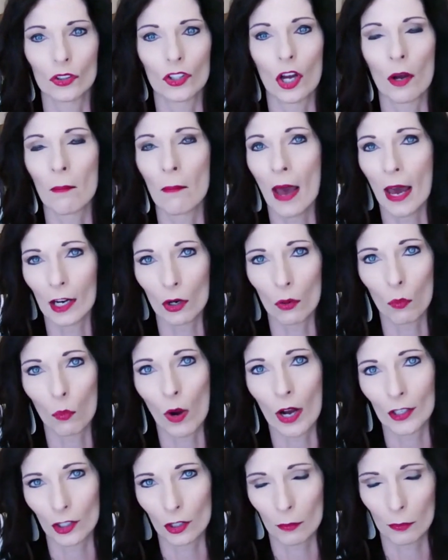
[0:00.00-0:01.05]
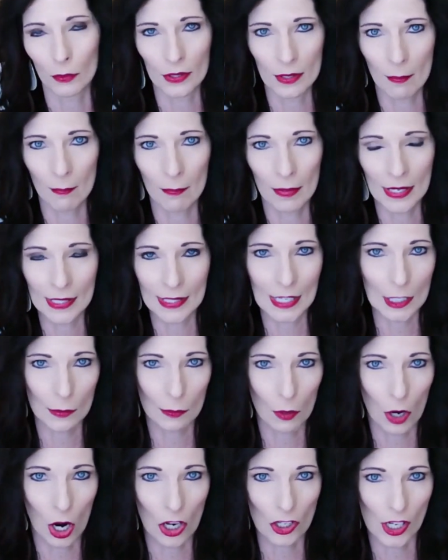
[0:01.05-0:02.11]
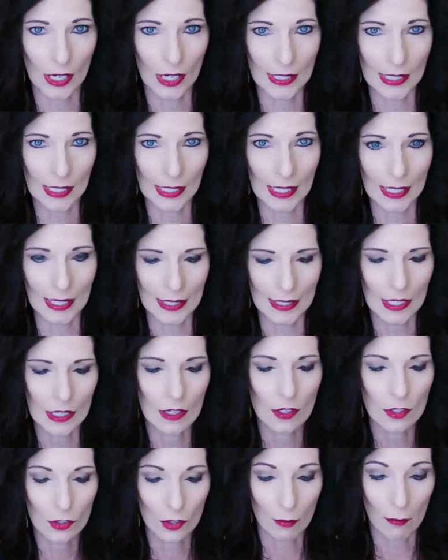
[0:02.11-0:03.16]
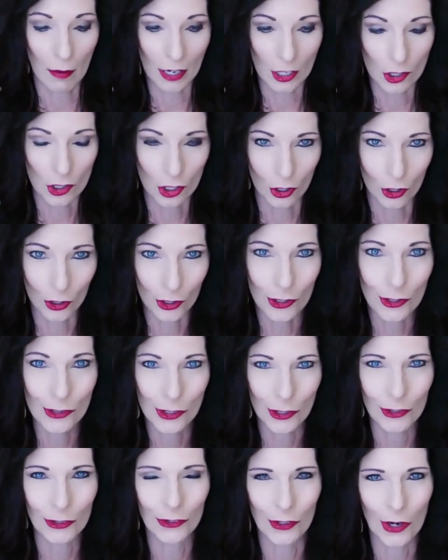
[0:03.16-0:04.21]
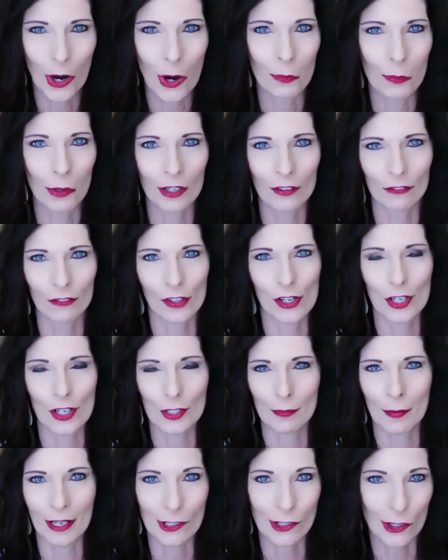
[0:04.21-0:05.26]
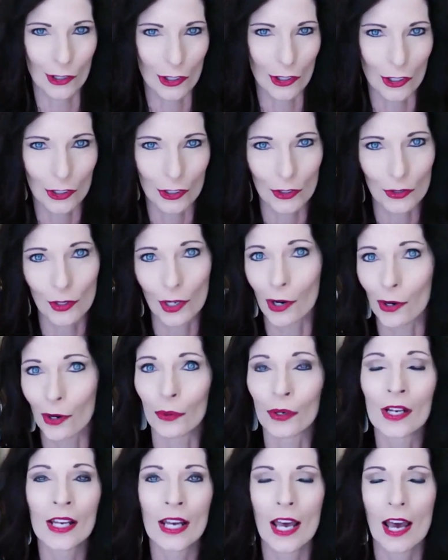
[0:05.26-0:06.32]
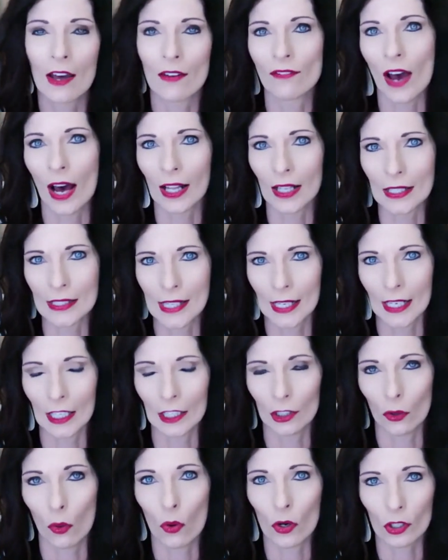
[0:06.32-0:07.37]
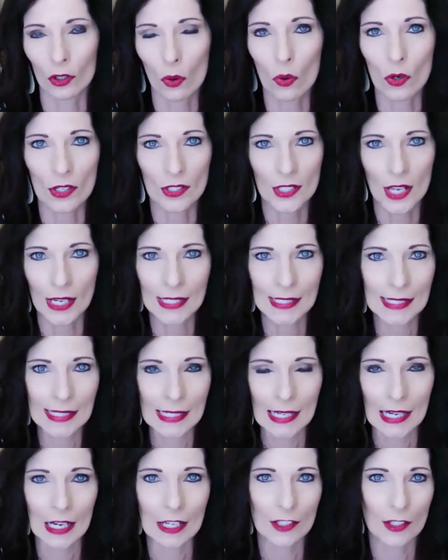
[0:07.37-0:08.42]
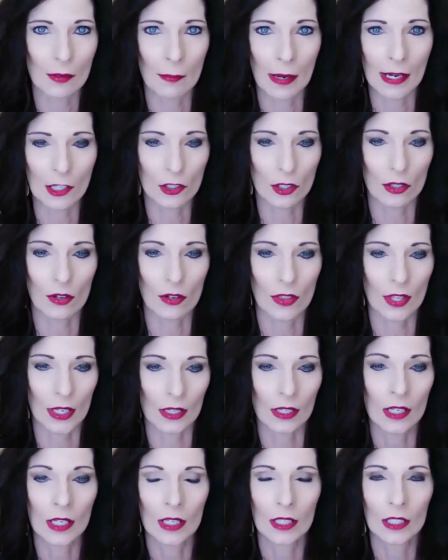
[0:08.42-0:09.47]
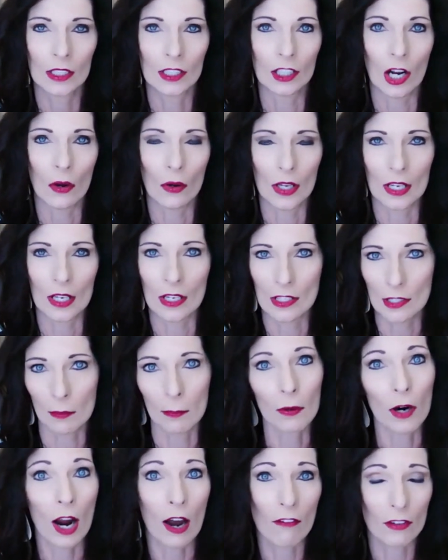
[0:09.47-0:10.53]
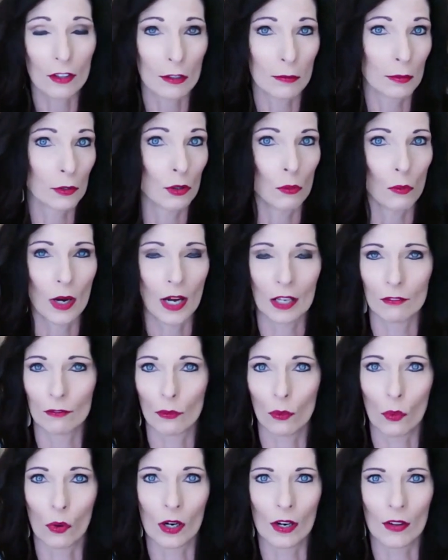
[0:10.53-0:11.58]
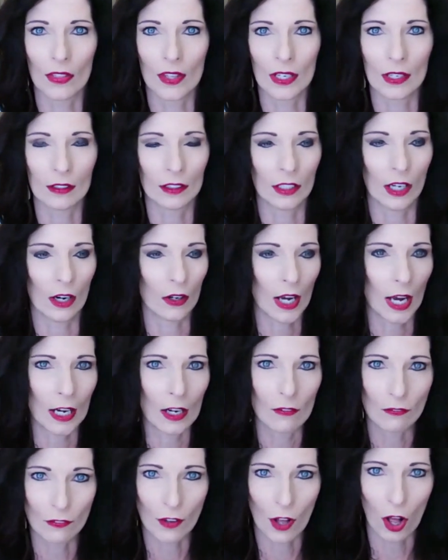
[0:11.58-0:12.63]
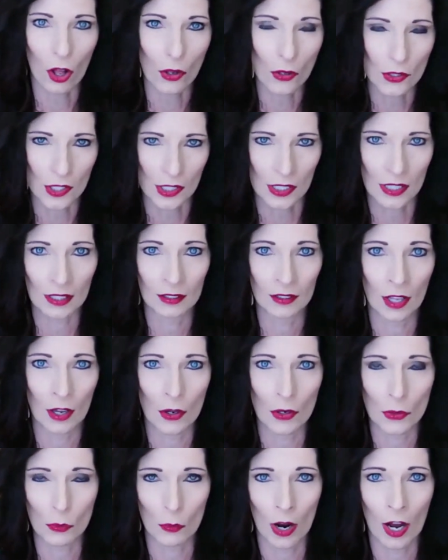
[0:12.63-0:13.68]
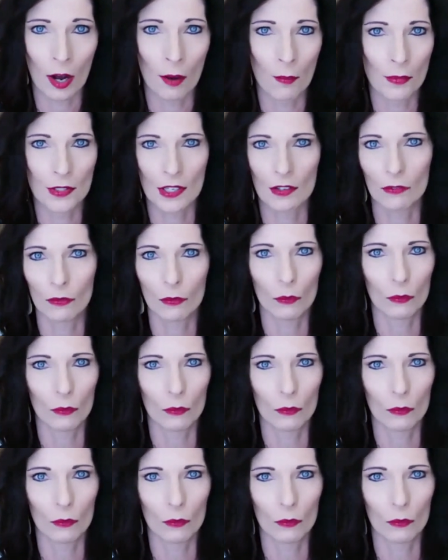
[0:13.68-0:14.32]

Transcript: no matter what your business project is. So make sure you do your homework first. Make sure you go and validate your course idea to make sure that, it is a profitable one, for that it, kind of falls in those realms of